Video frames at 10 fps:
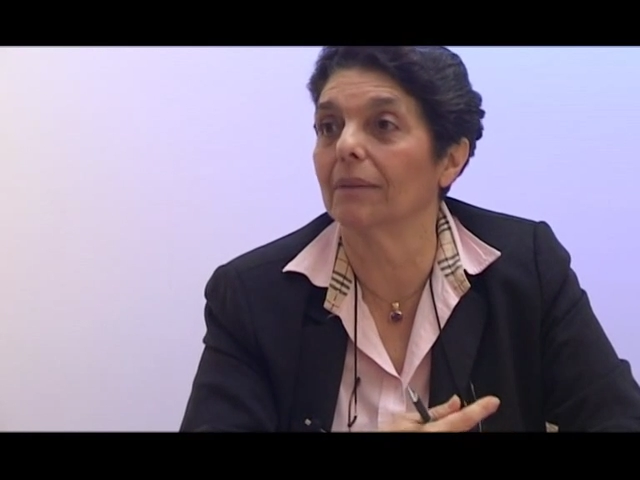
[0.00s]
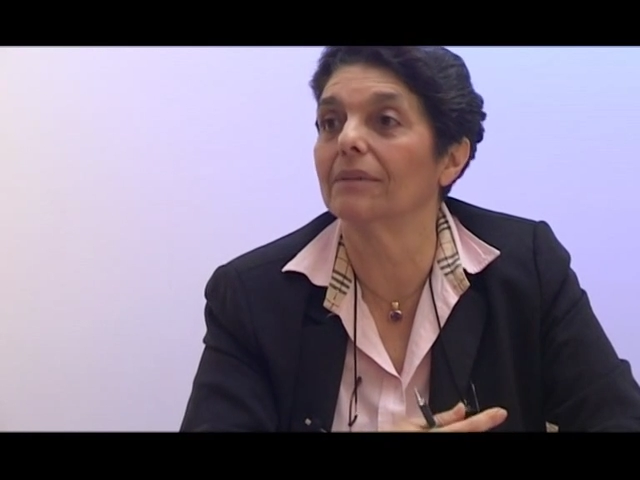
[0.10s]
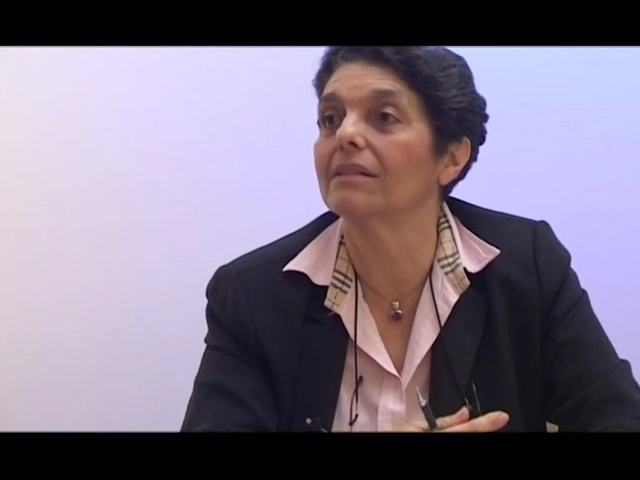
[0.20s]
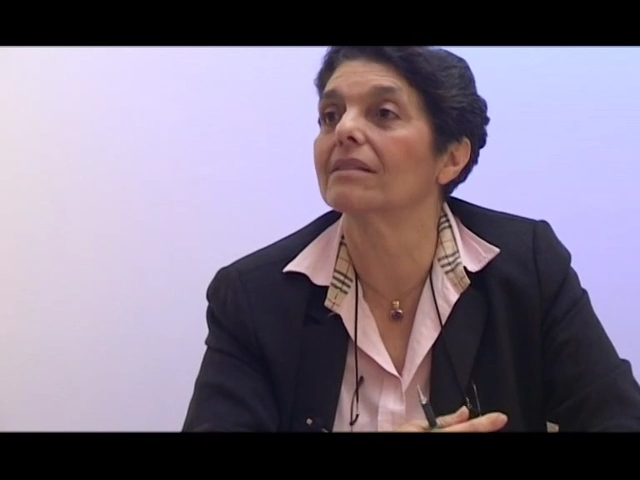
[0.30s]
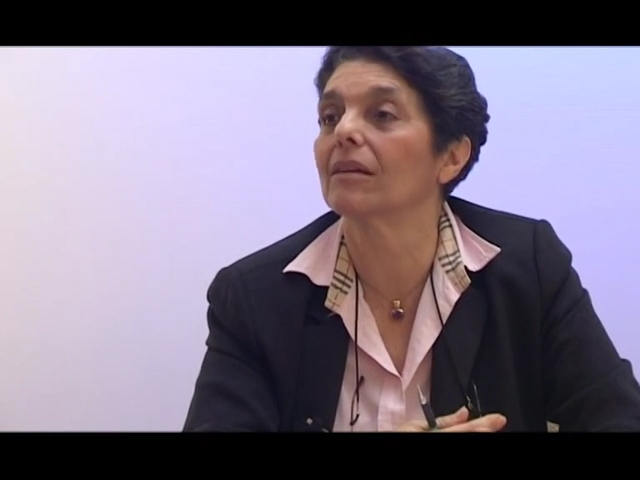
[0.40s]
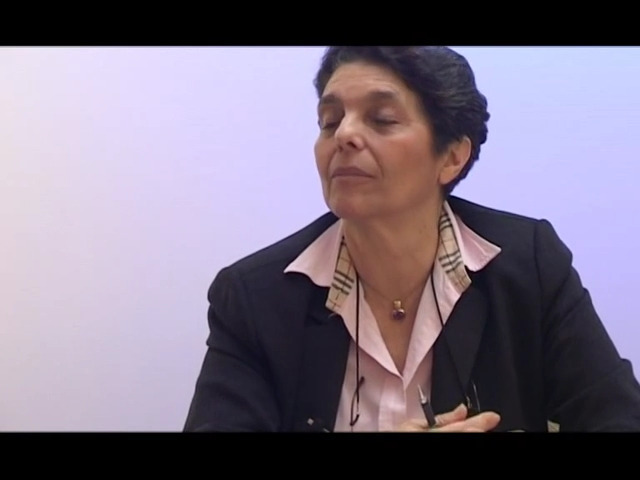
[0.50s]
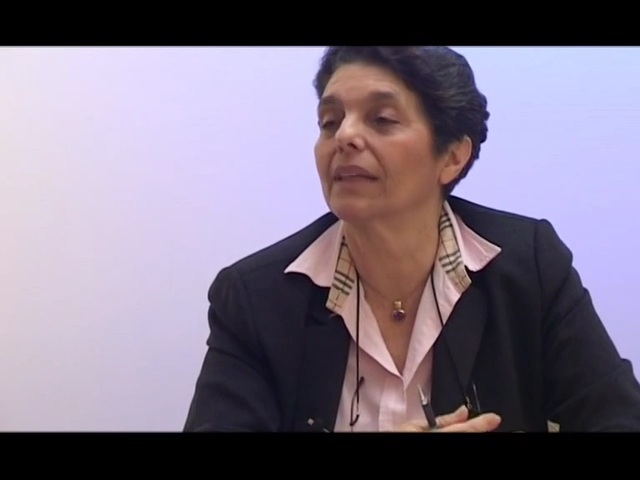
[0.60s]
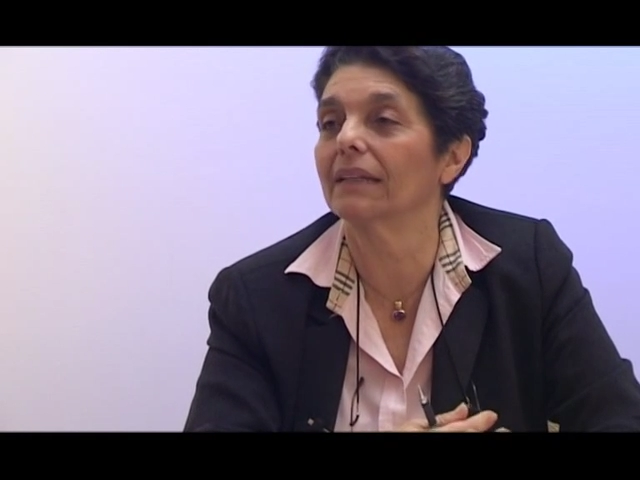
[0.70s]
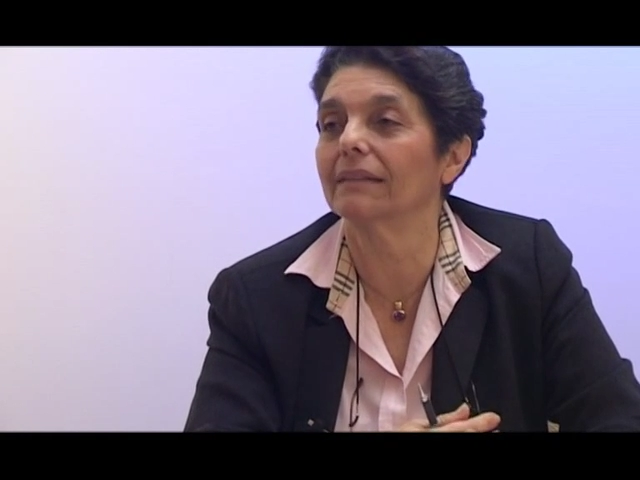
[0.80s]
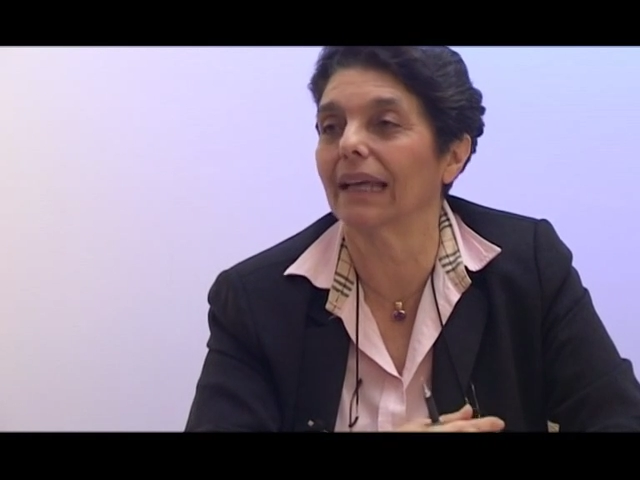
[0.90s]
I mean,
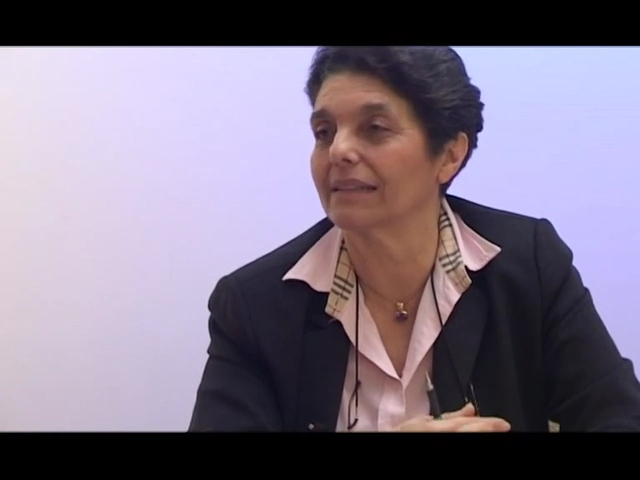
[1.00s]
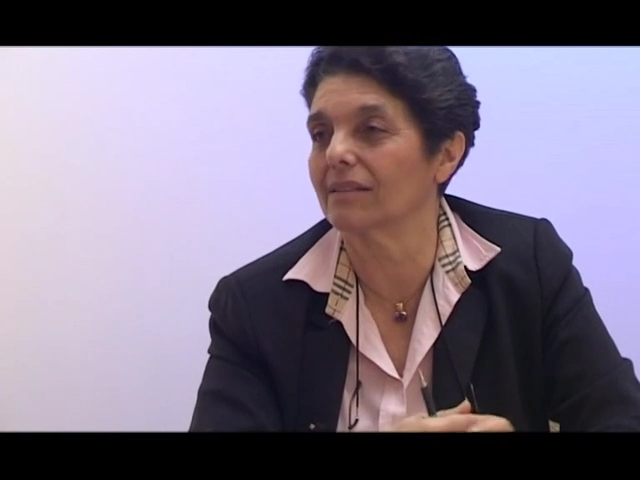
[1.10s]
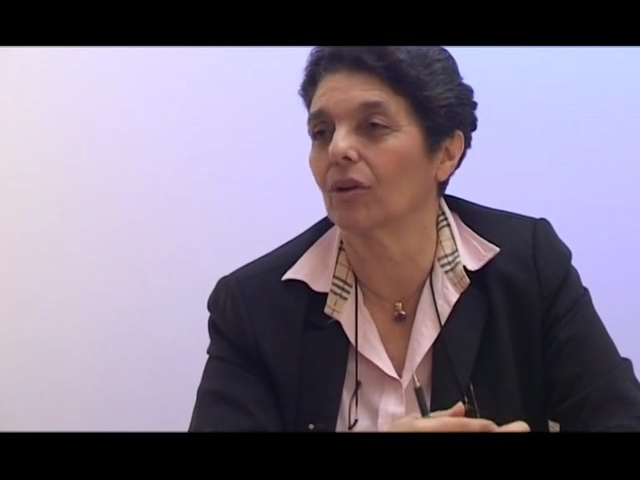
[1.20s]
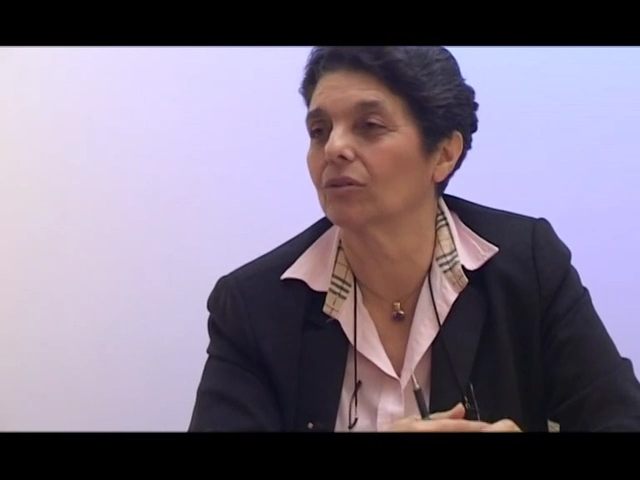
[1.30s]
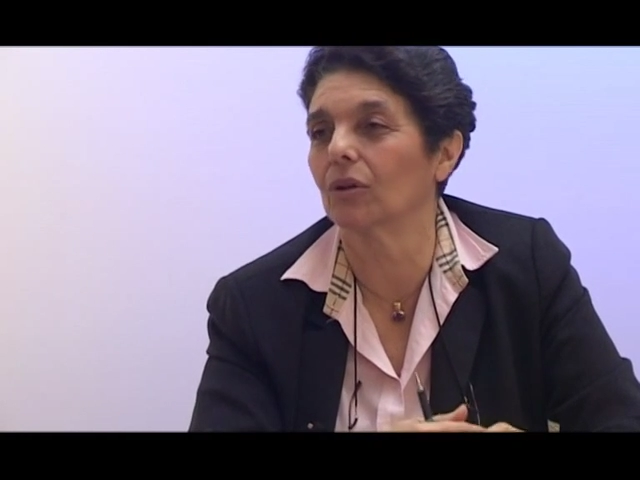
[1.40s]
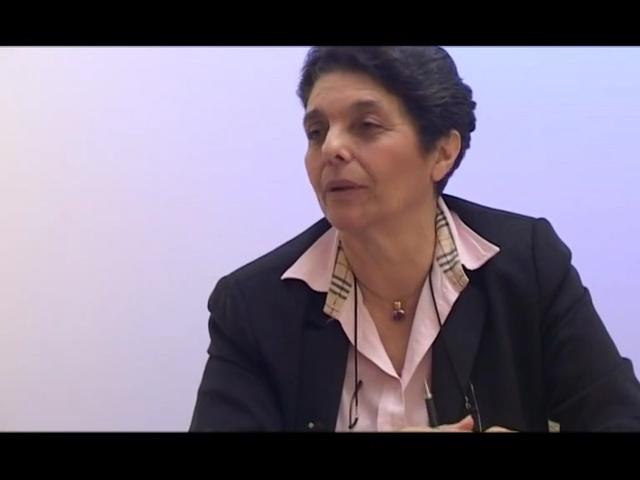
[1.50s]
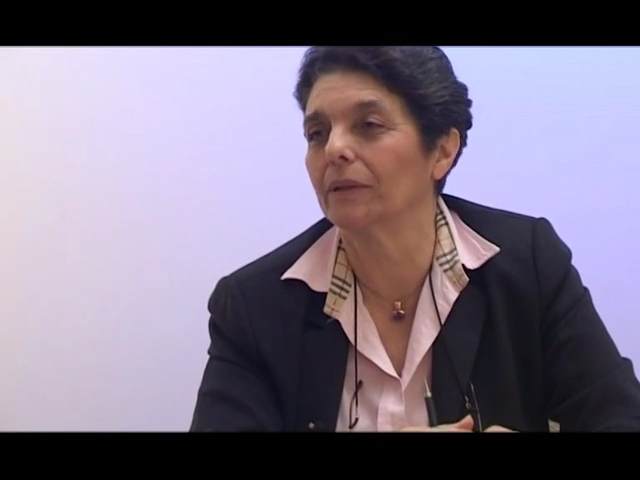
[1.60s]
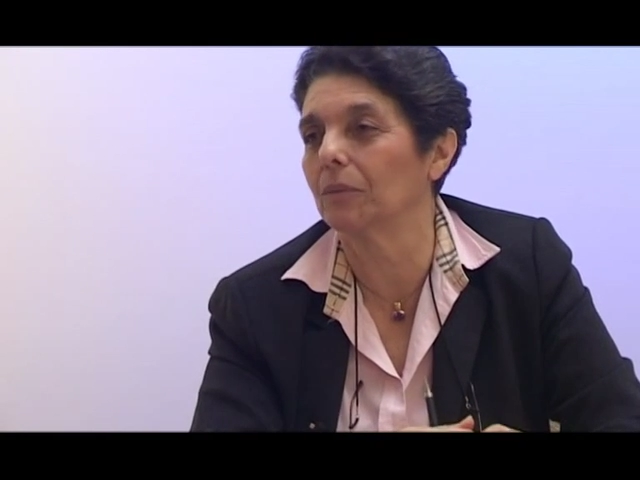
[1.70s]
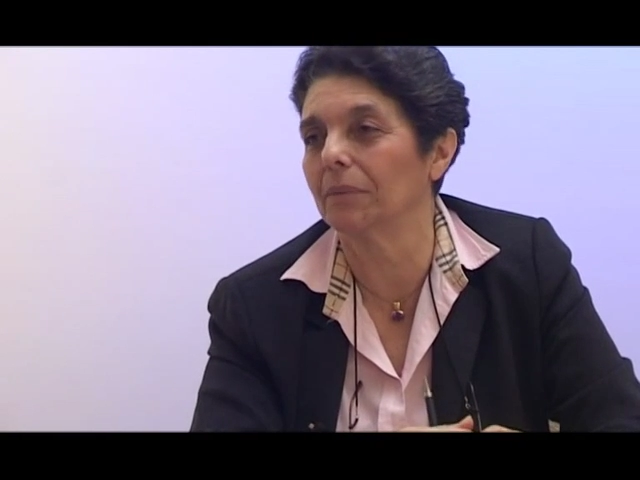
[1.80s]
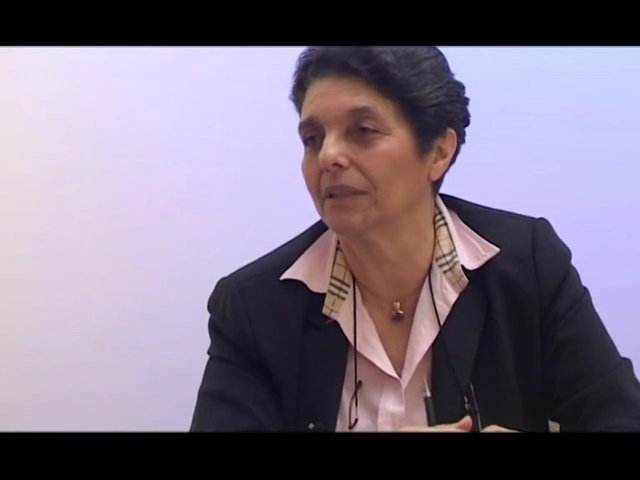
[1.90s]
something that's not
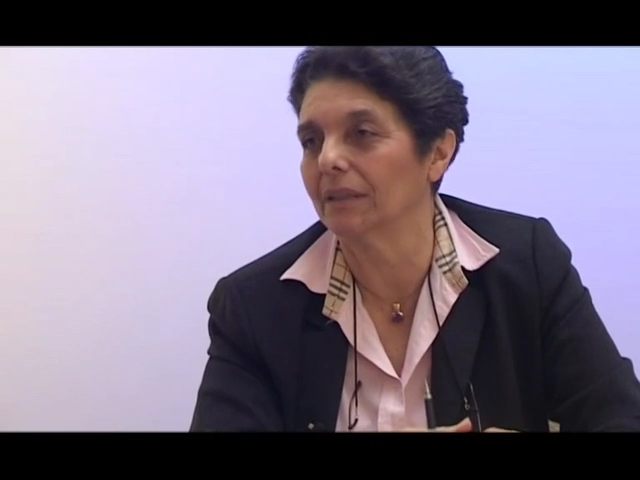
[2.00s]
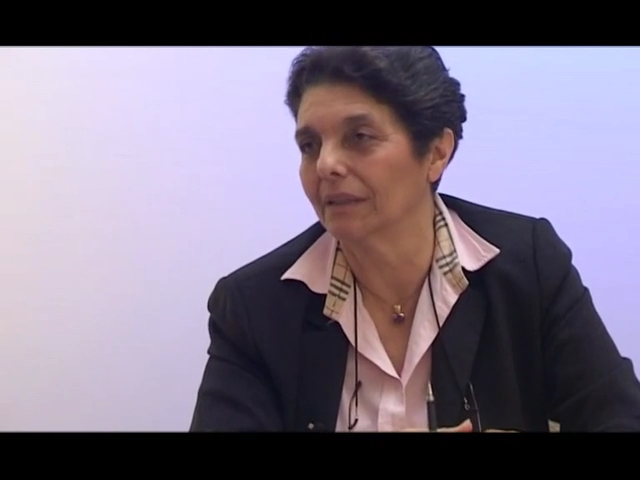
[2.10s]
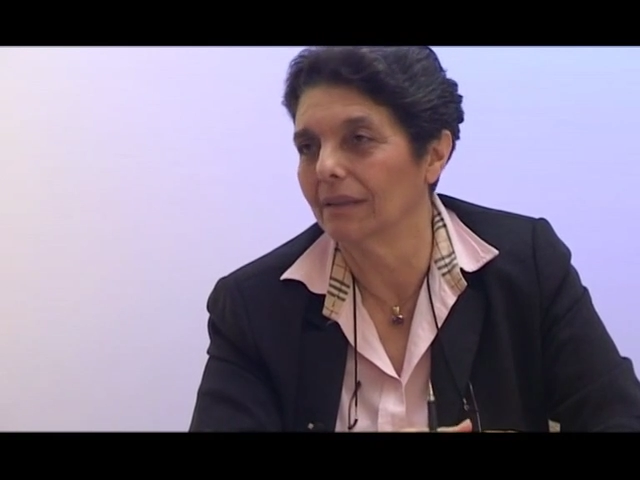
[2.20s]
going to be,